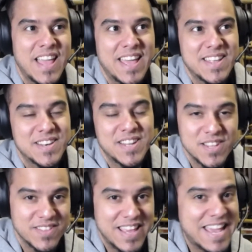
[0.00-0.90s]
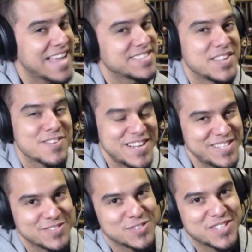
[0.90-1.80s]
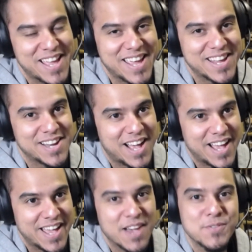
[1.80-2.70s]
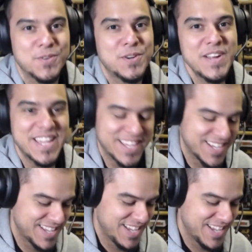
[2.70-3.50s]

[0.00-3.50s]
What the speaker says: and he hates the erasers, and I have to agree.